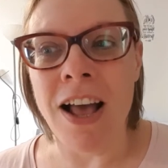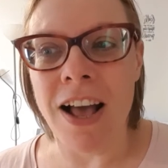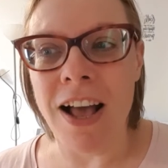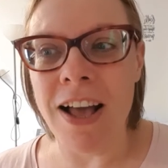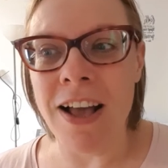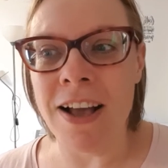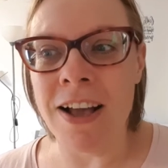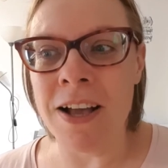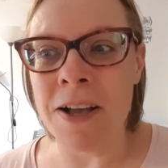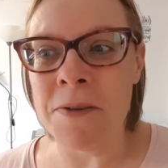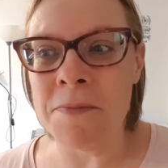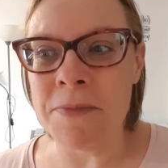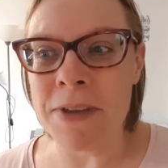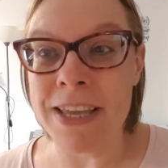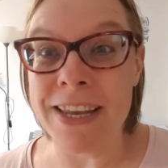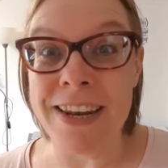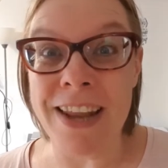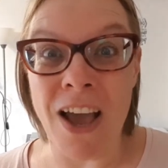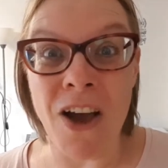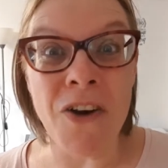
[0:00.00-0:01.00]

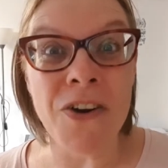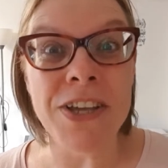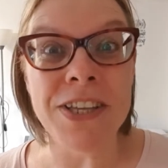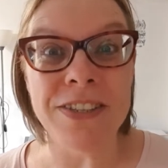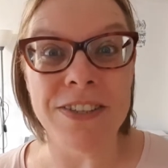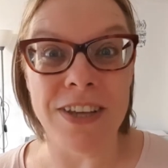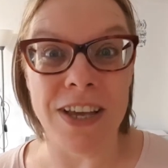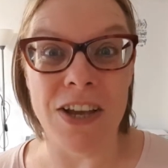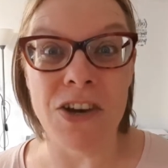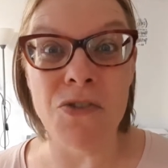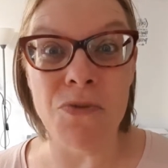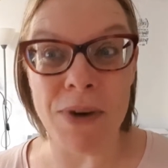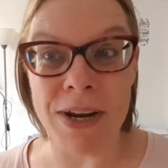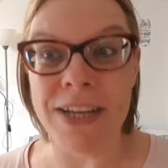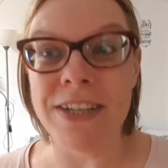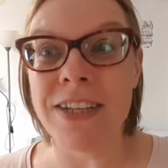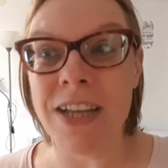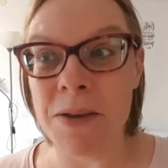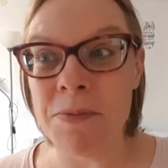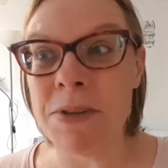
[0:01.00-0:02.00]
Now is a
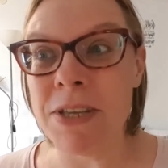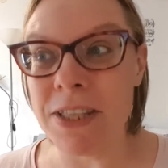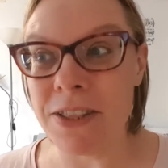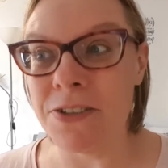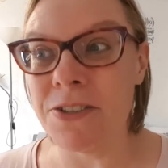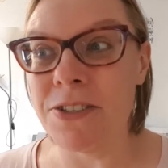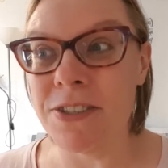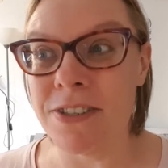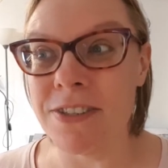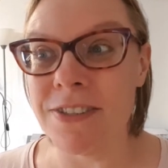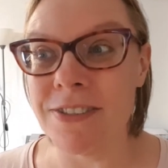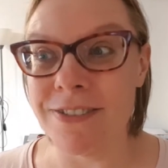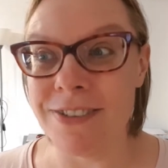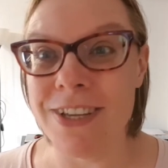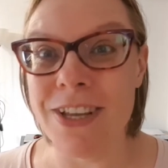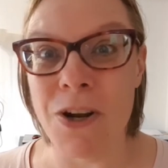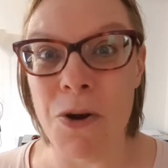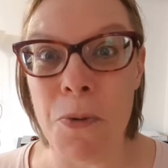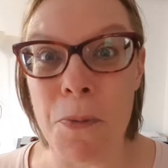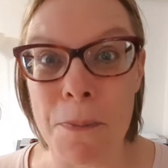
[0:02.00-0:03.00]
great time to eat those,
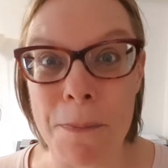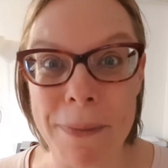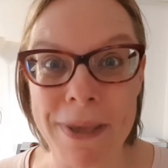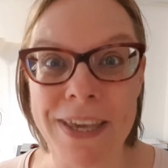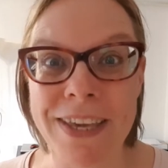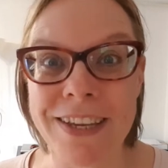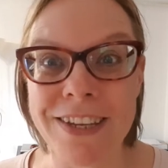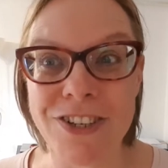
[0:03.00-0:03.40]
big